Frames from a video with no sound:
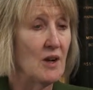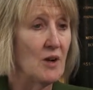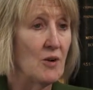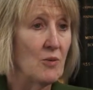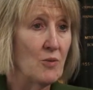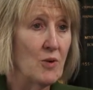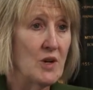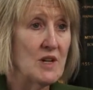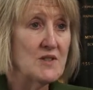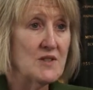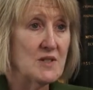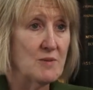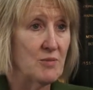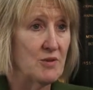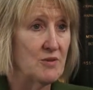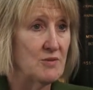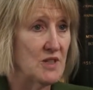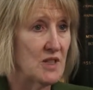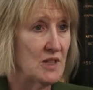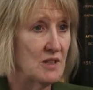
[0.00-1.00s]
We're
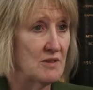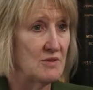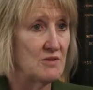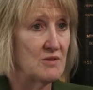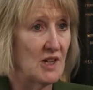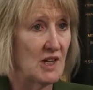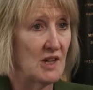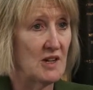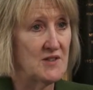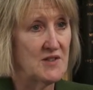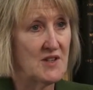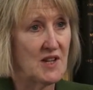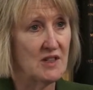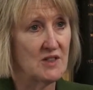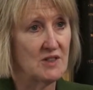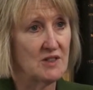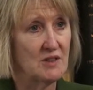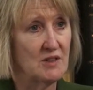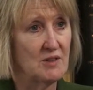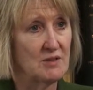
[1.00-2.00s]
supporting an
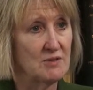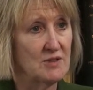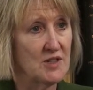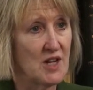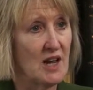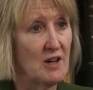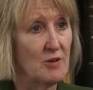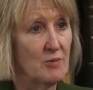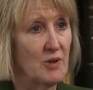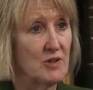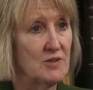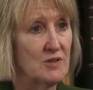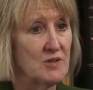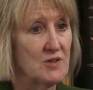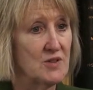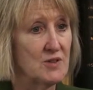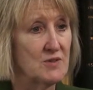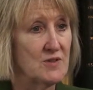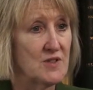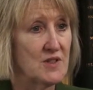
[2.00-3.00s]
organisation called Help on Your
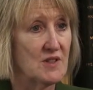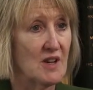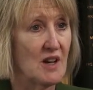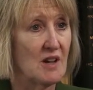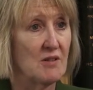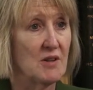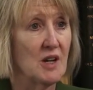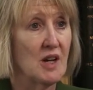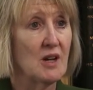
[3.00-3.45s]
Doorstep,